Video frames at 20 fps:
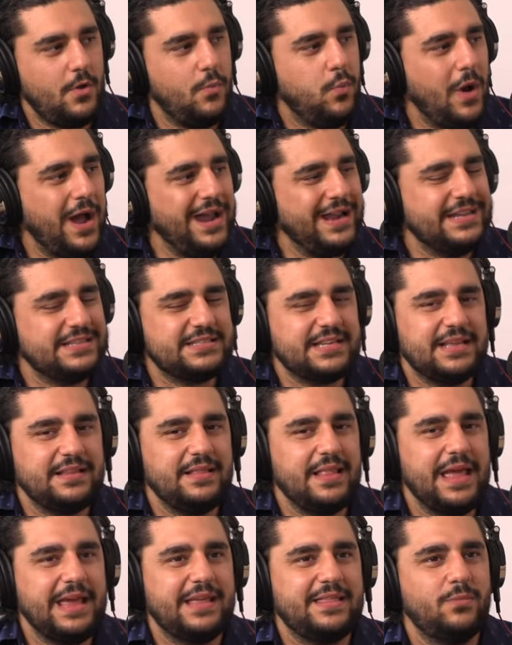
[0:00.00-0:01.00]
Why does it
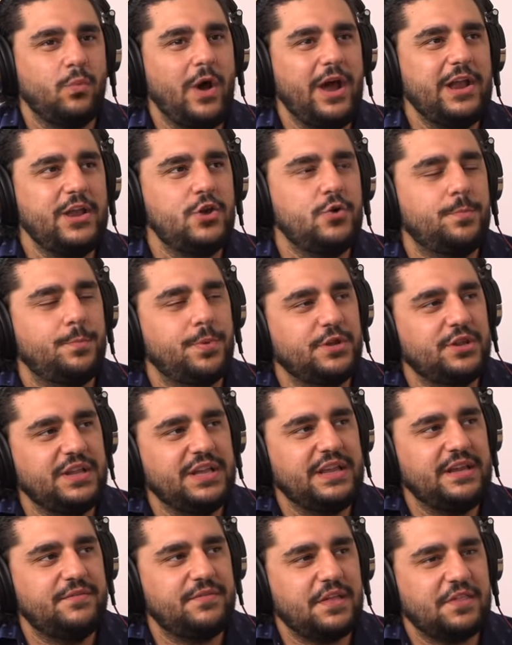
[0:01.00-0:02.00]
like? Why do you
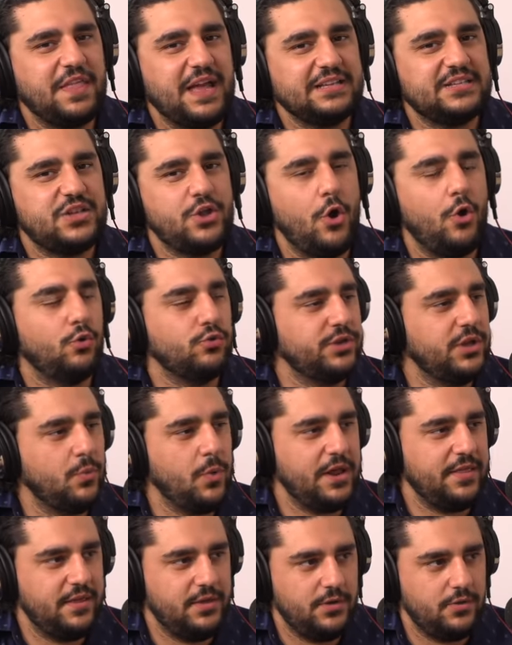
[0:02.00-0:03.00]
believe that that's the only
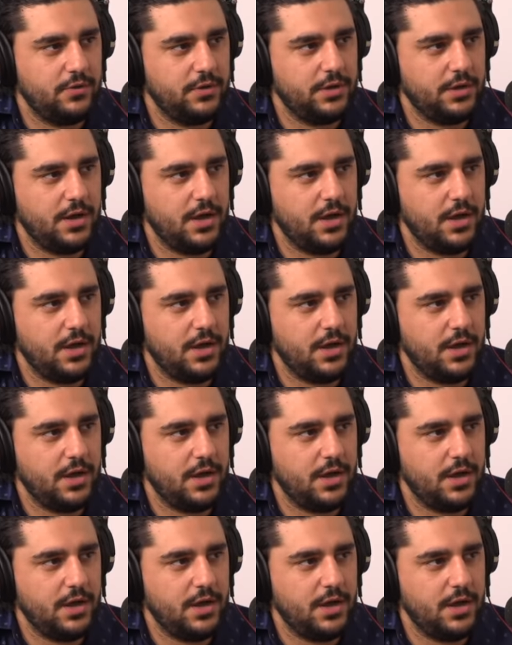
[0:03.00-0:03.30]
way that you can